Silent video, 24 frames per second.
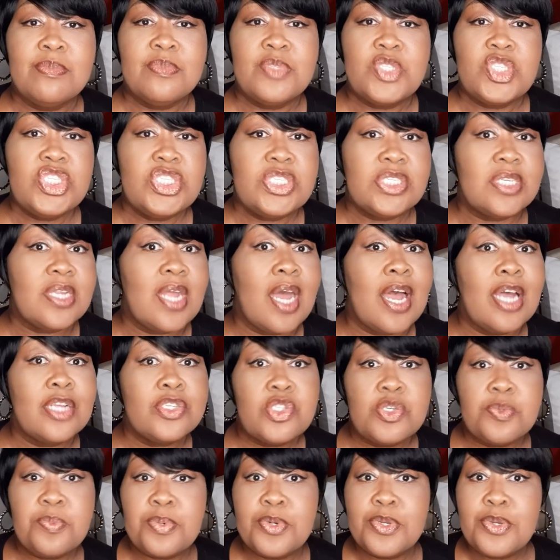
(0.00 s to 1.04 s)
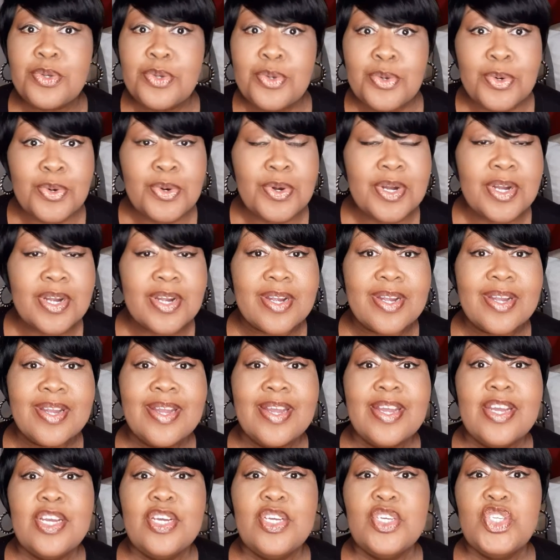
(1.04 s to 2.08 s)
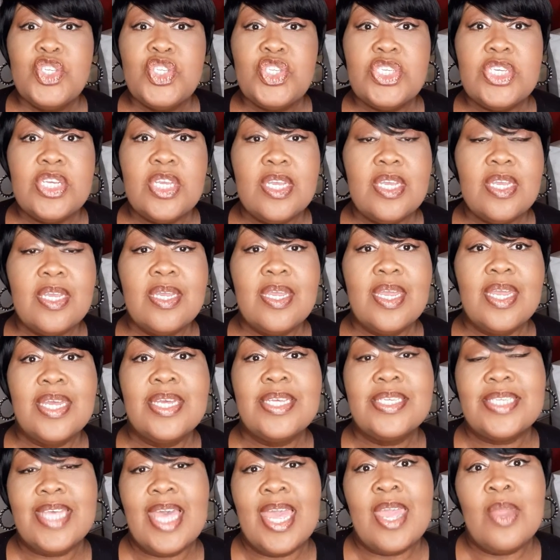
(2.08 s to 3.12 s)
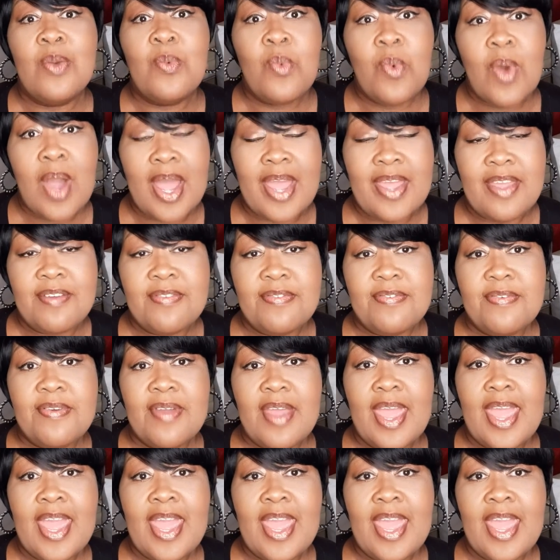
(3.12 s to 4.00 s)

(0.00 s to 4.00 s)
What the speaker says: she's an entrepreneur, she is a wife,